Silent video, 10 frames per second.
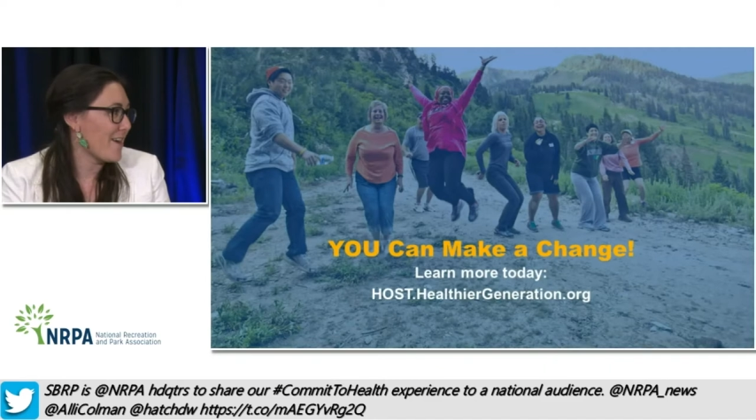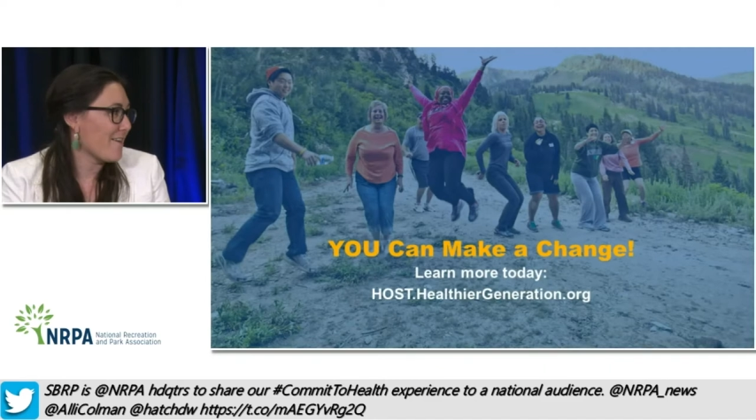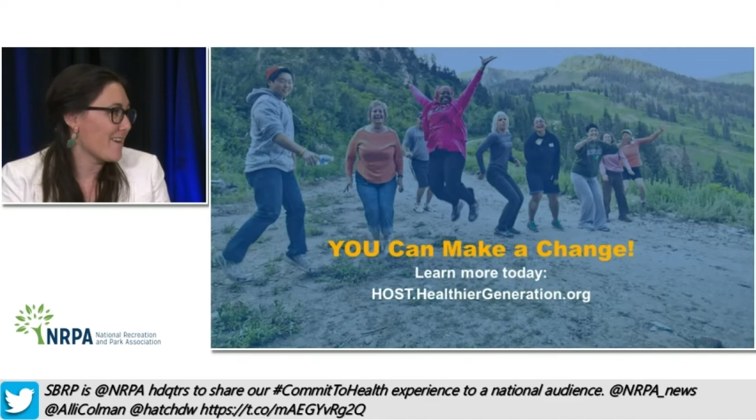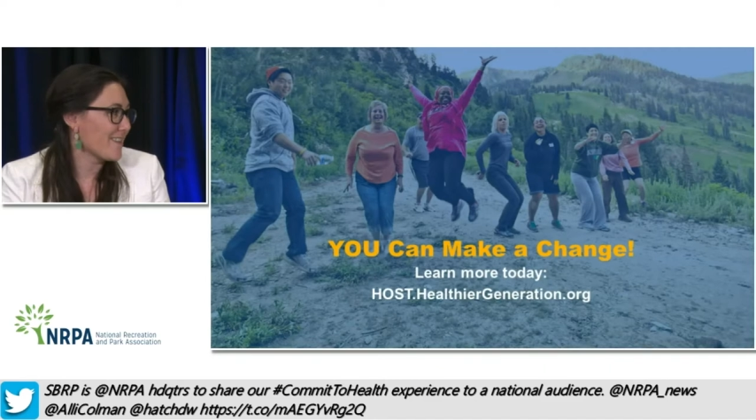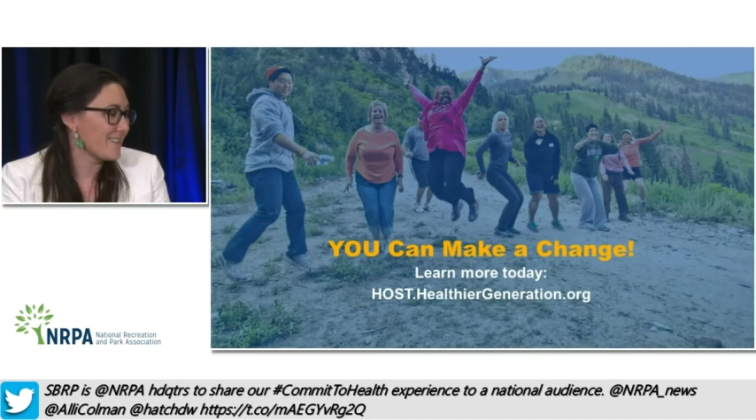
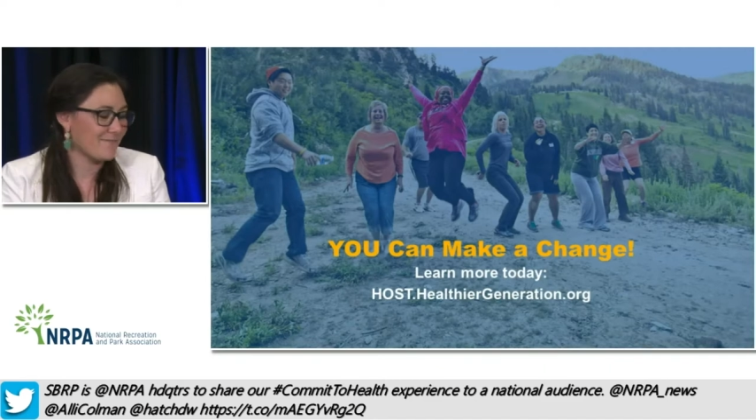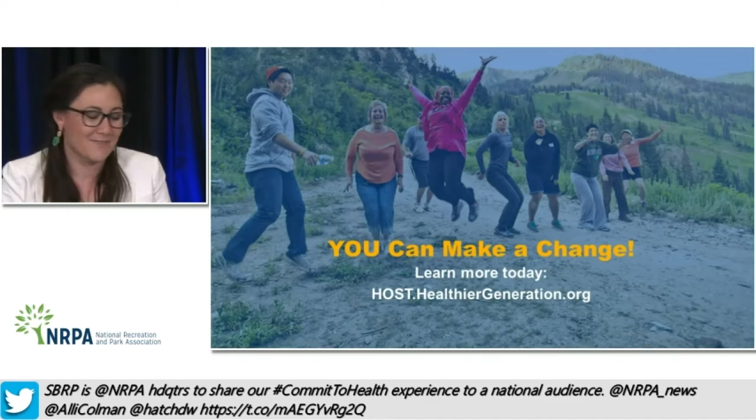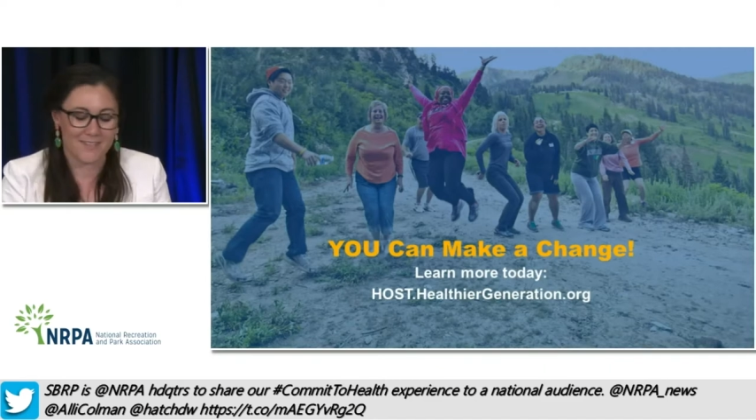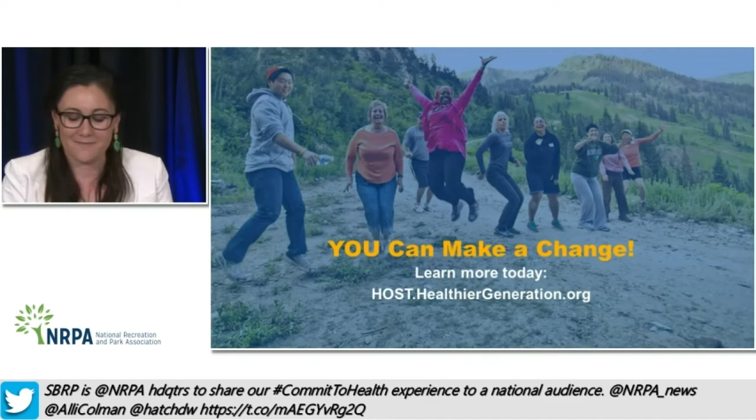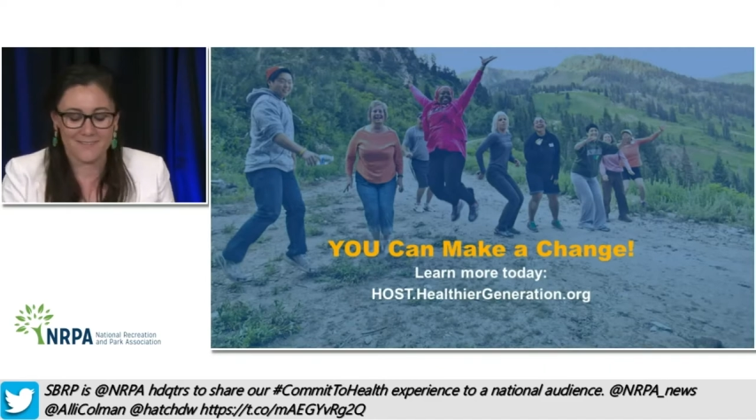areas.
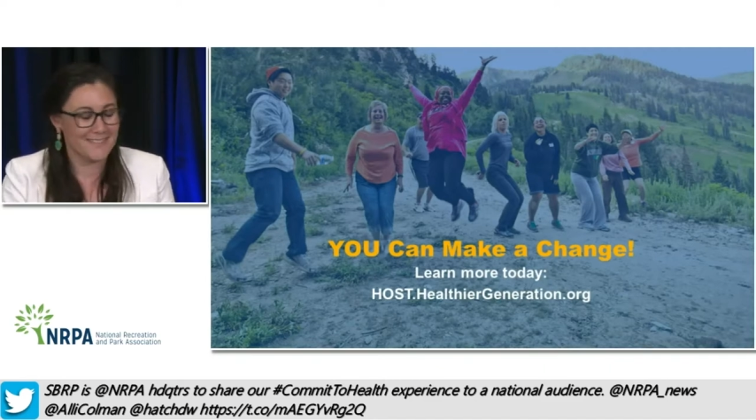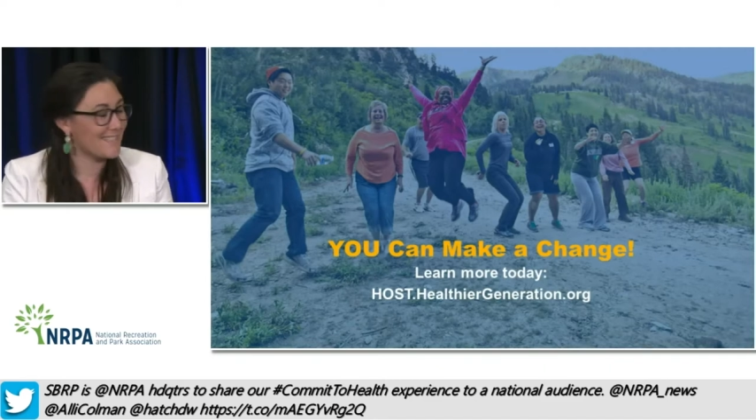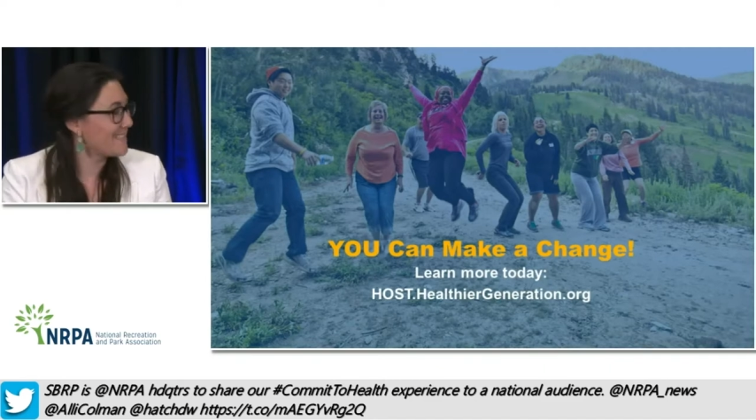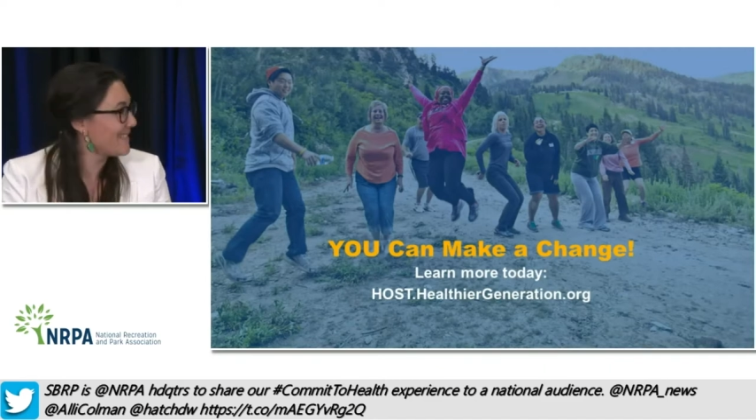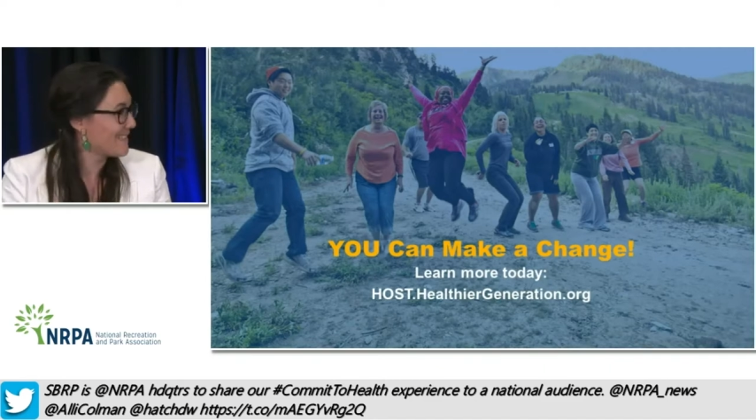So let's
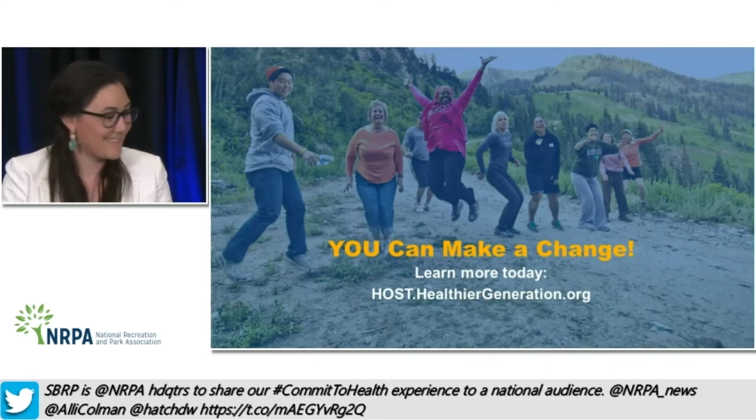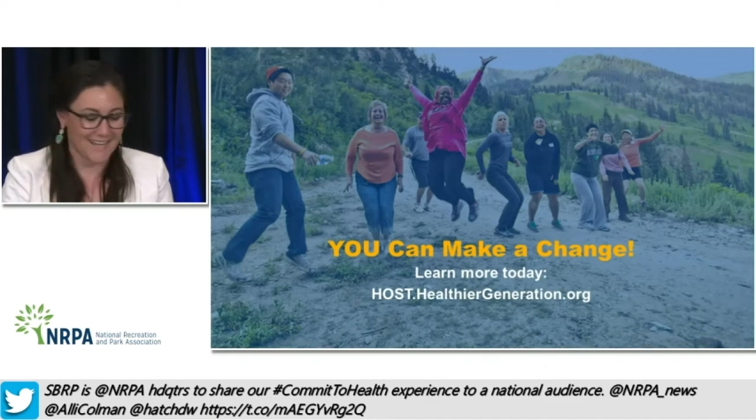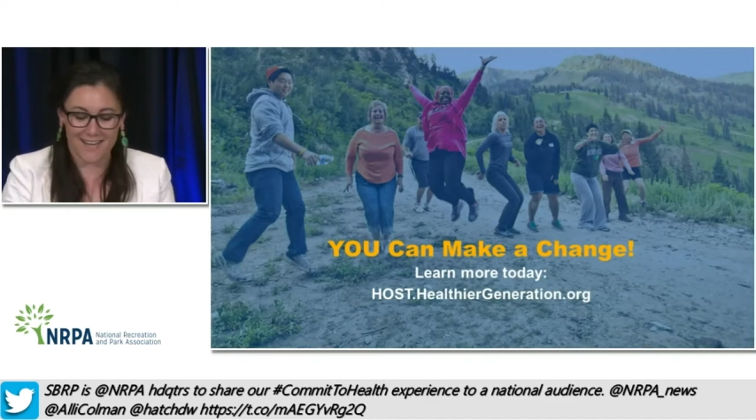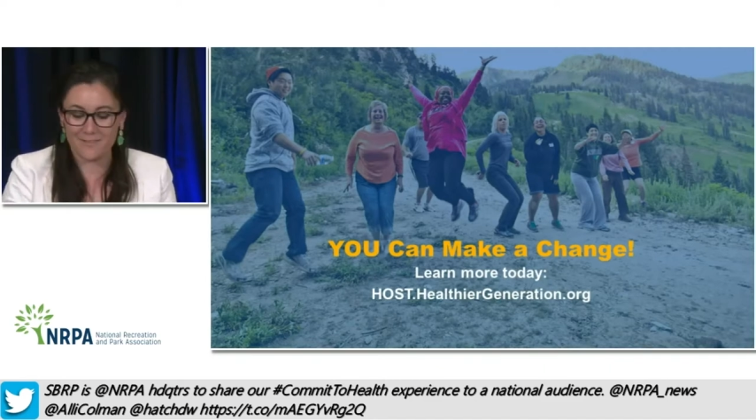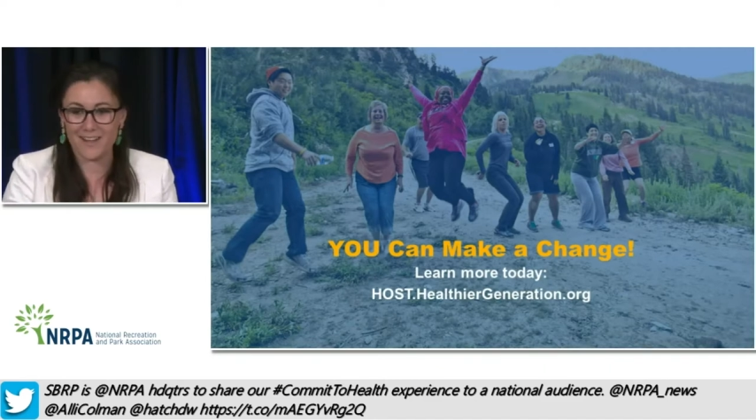do it.
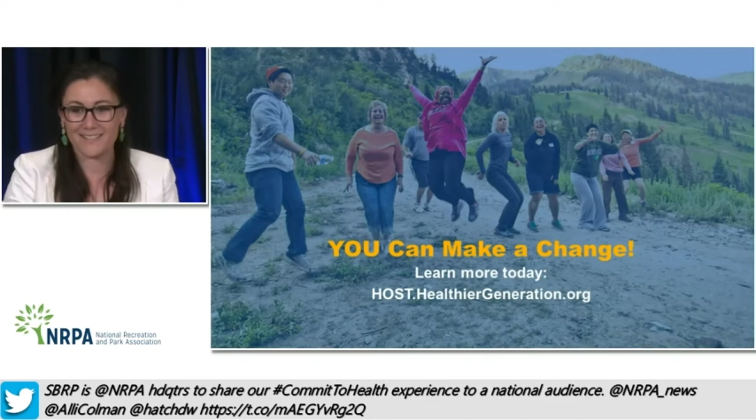Take it away,